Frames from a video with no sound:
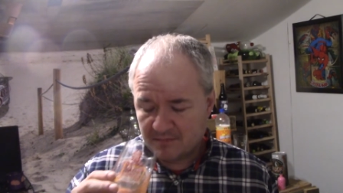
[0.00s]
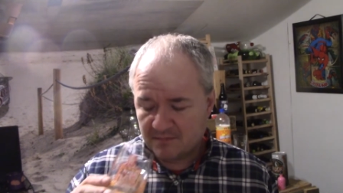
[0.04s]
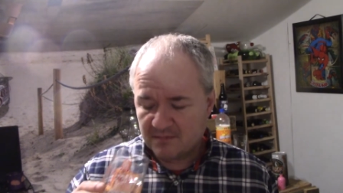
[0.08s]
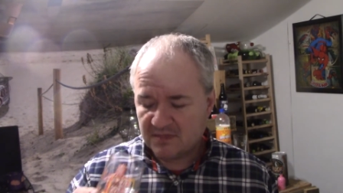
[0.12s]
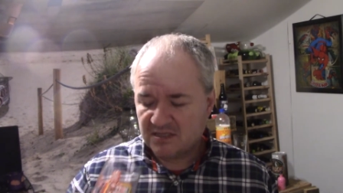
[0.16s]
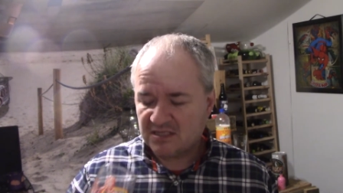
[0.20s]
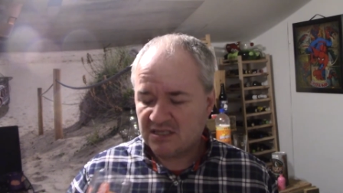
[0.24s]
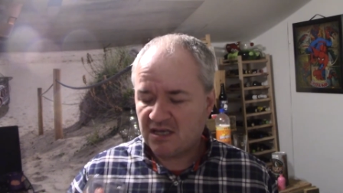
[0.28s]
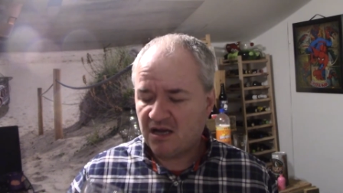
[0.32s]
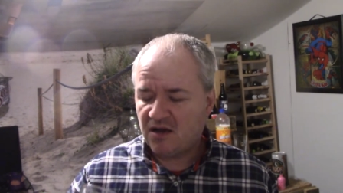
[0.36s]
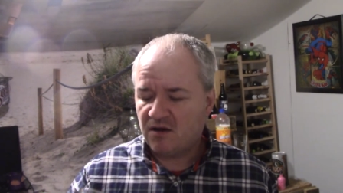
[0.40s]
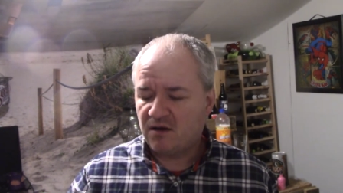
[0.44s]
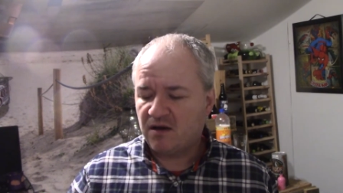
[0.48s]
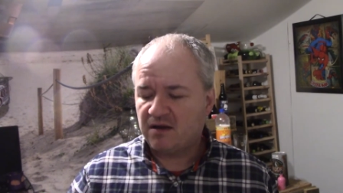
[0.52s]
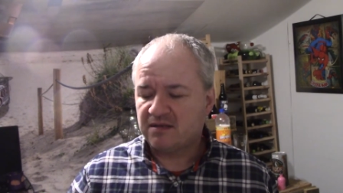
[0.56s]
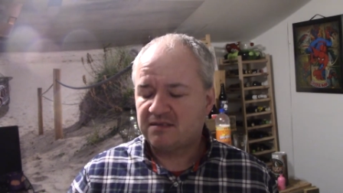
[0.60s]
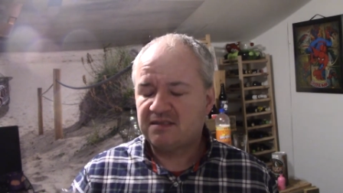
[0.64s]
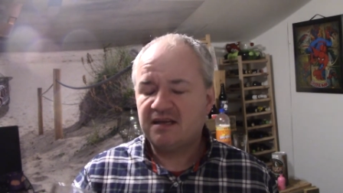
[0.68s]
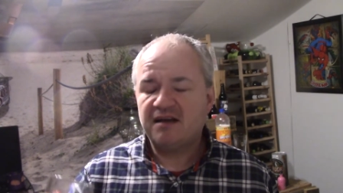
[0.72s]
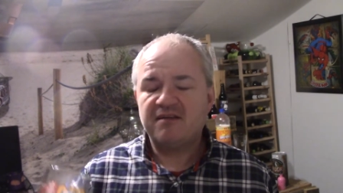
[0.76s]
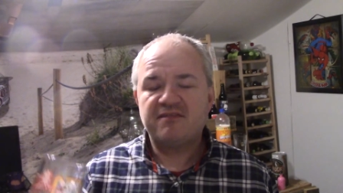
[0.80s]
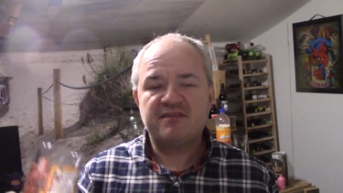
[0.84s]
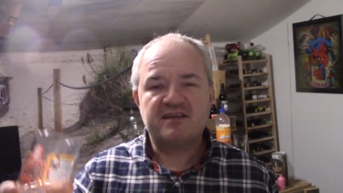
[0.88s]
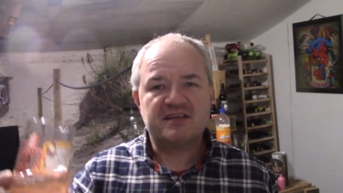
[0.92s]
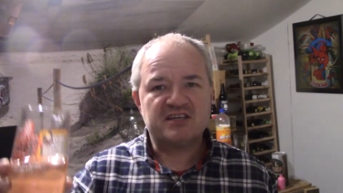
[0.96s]
So
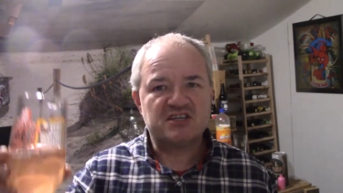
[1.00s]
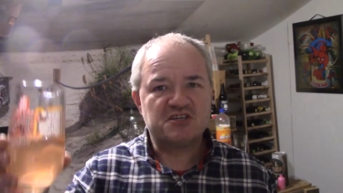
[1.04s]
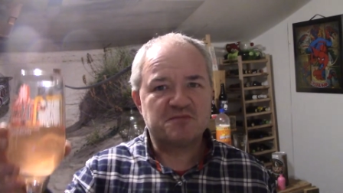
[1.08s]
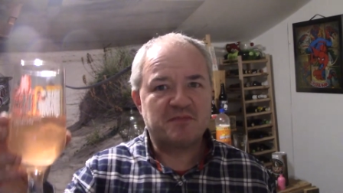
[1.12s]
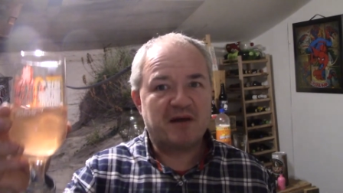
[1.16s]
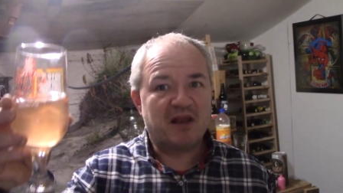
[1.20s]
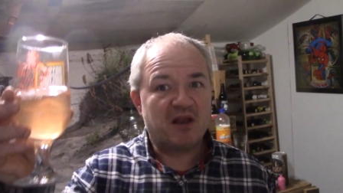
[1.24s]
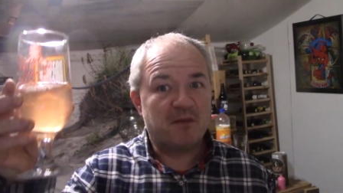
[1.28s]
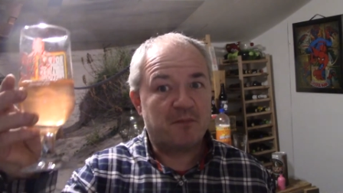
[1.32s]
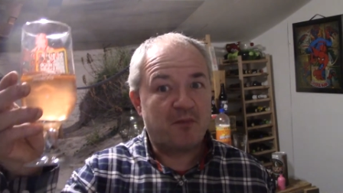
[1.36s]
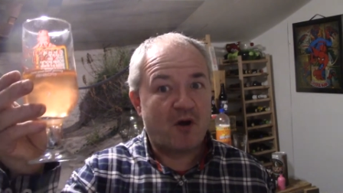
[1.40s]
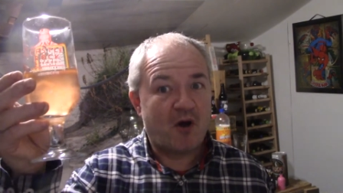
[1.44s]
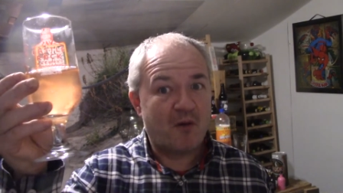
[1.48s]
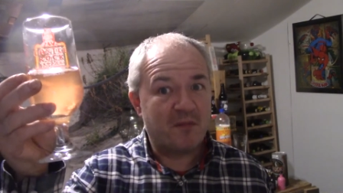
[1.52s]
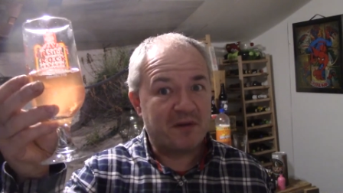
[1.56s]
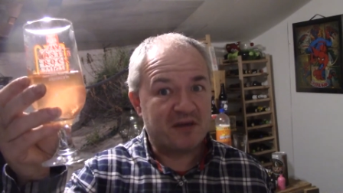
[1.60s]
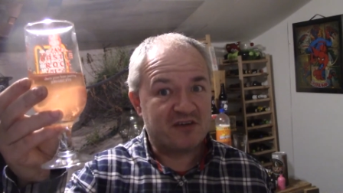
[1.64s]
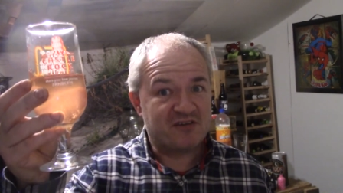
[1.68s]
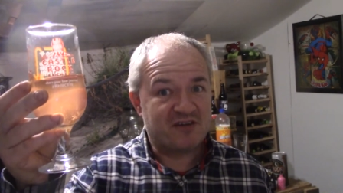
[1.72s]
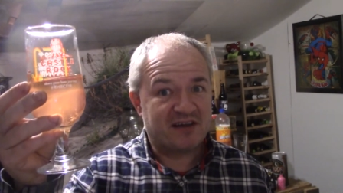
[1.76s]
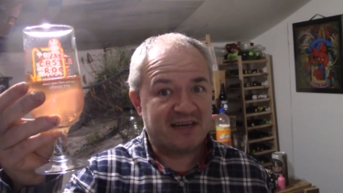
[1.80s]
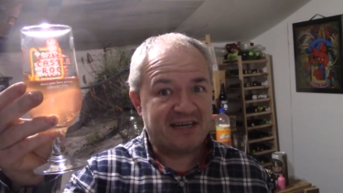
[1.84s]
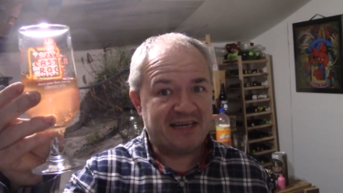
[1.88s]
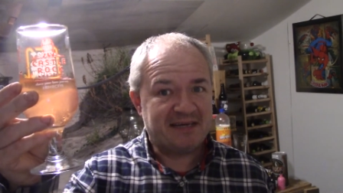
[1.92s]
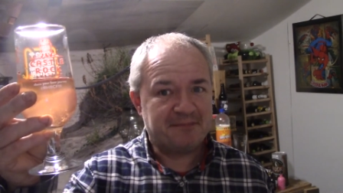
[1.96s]
definitely a smell of
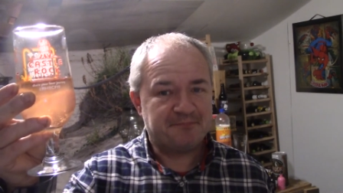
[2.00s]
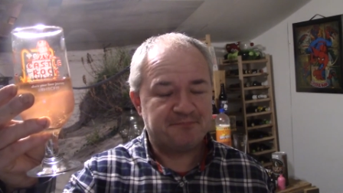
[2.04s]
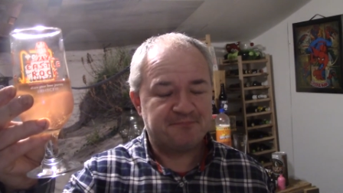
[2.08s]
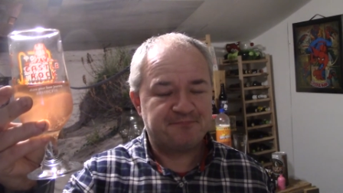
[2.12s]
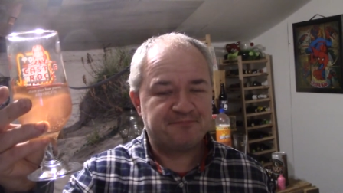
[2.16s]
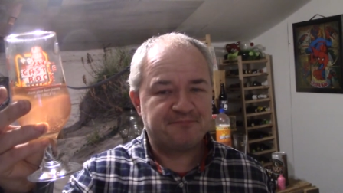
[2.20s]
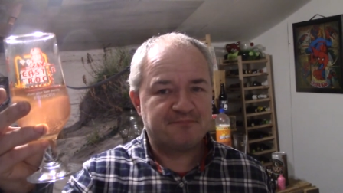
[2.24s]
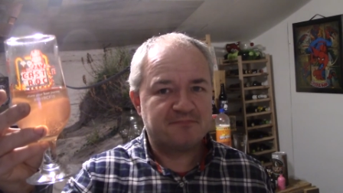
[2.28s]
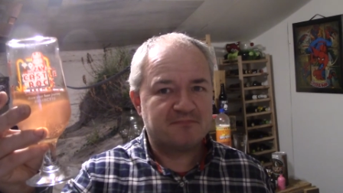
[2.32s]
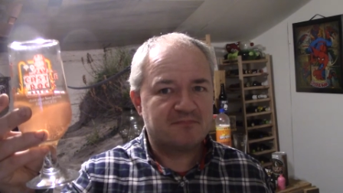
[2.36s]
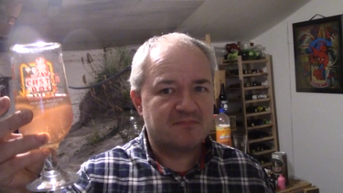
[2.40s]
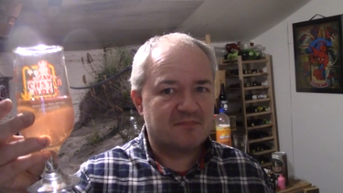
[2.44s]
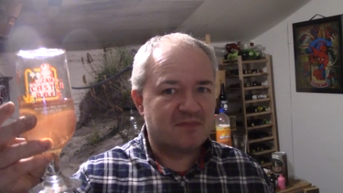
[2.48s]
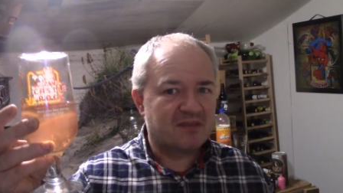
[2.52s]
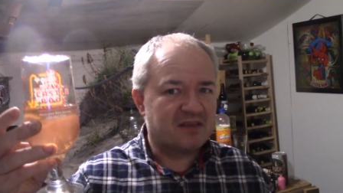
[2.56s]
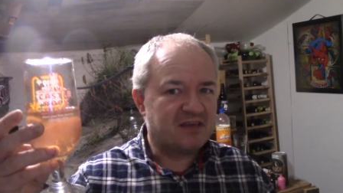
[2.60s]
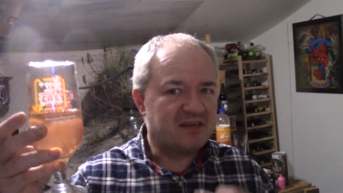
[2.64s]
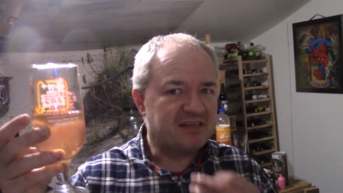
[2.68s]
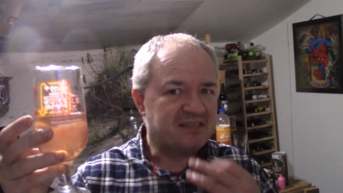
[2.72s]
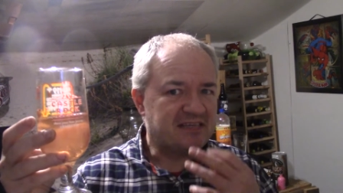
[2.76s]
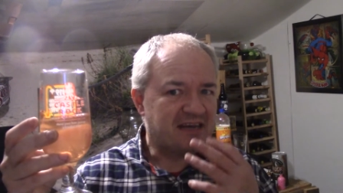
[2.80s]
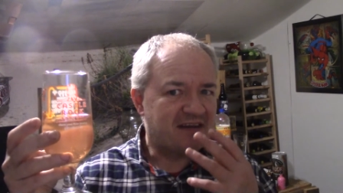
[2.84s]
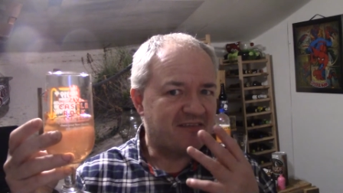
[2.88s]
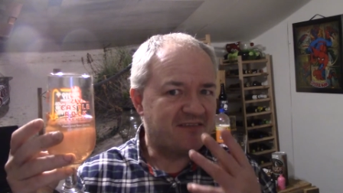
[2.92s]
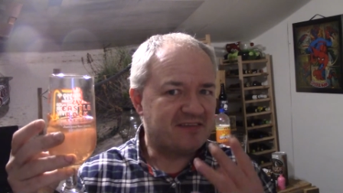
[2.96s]
pomegranate.
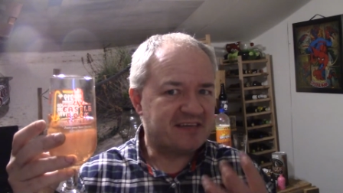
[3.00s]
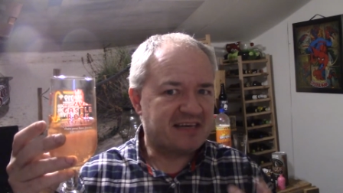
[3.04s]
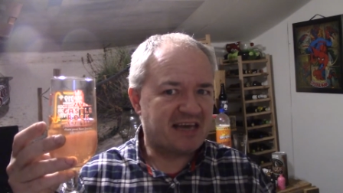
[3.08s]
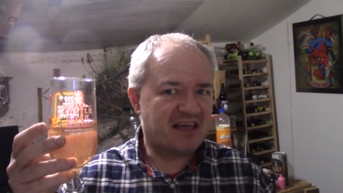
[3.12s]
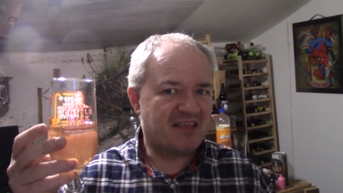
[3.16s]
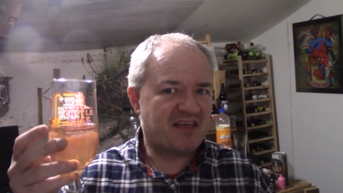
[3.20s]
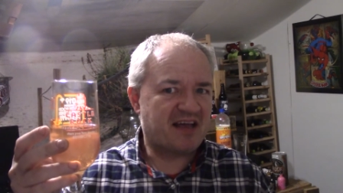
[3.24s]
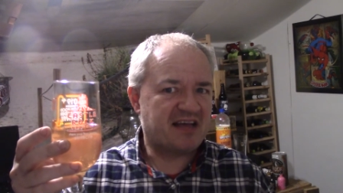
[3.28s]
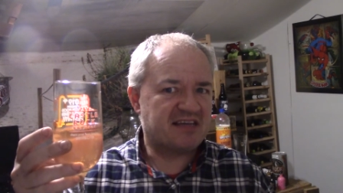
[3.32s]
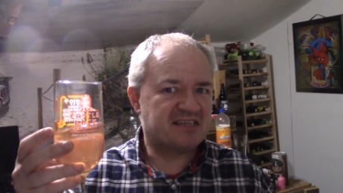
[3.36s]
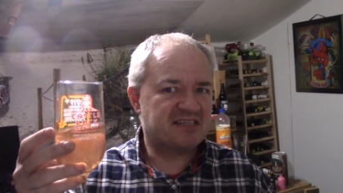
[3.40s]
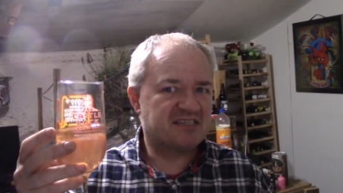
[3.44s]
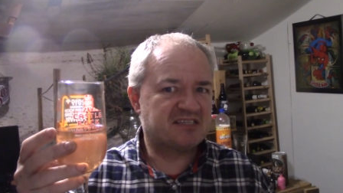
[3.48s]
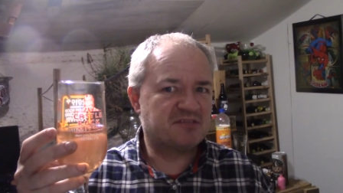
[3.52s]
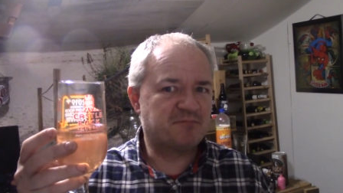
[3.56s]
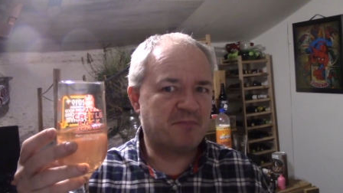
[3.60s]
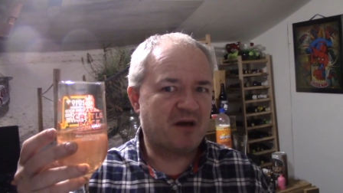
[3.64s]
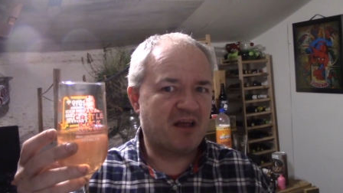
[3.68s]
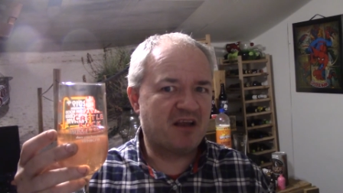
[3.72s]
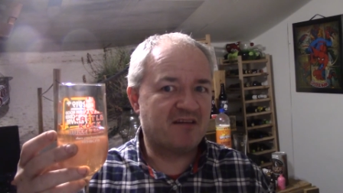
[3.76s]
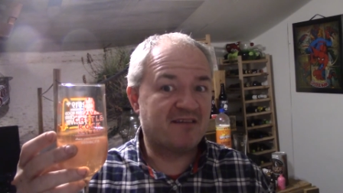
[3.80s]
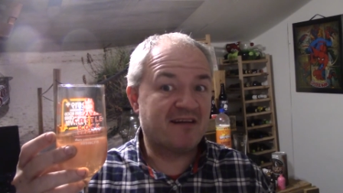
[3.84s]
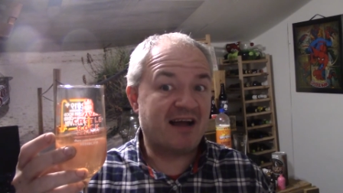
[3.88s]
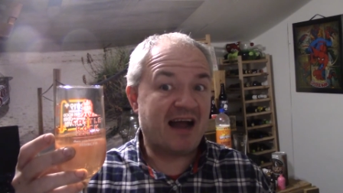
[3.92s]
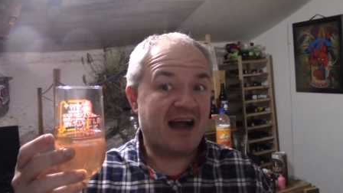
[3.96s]
You definitely get that
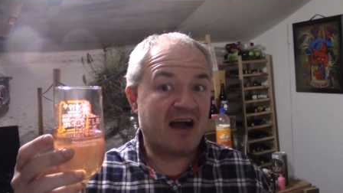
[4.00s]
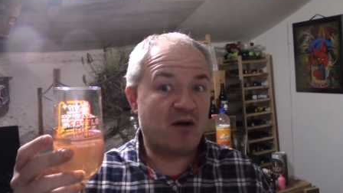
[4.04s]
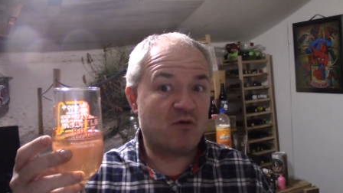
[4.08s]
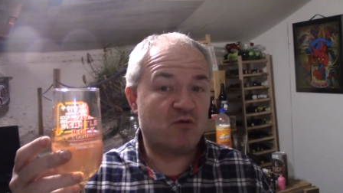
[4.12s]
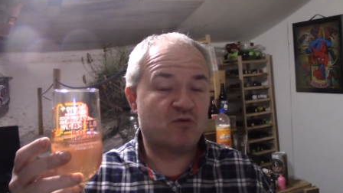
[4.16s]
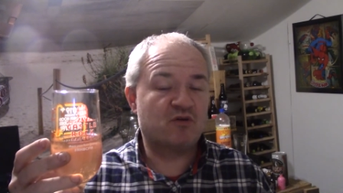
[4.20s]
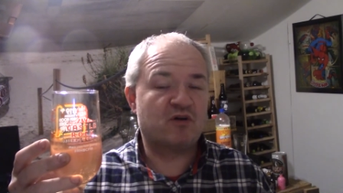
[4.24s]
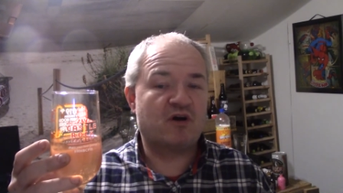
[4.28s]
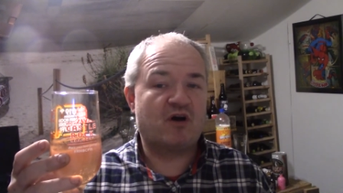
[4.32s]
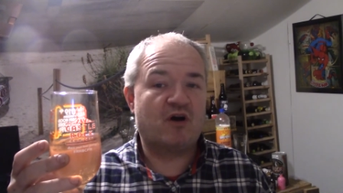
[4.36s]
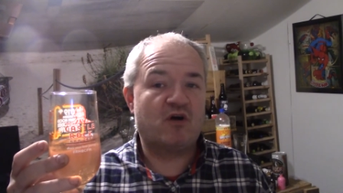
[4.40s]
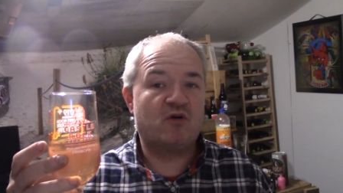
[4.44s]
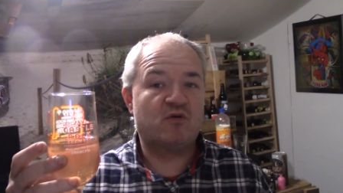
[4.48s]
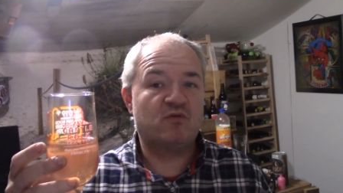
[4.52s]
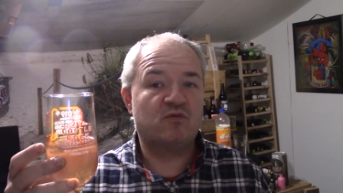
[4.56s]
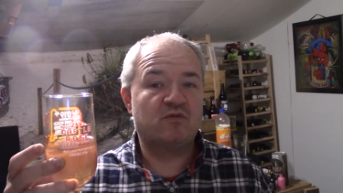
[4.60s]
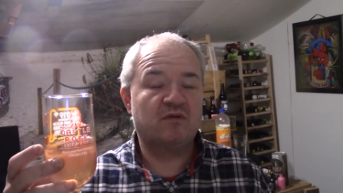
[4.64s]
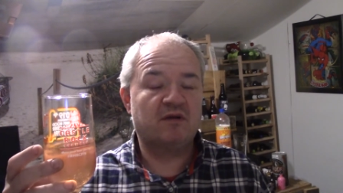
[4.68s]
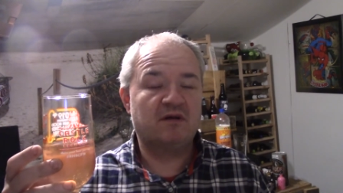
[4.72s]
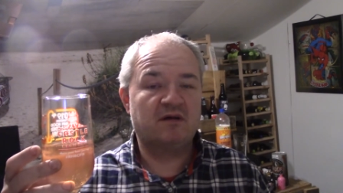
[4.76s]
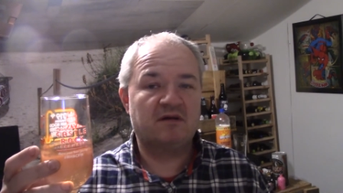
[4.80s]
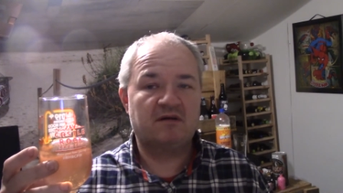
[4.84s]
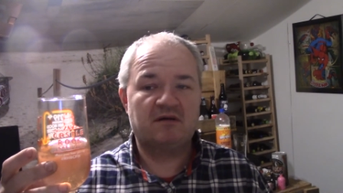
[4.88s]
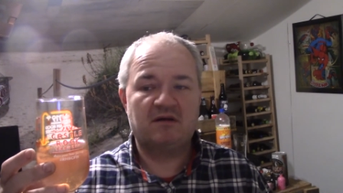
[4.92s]
smell of alcohol.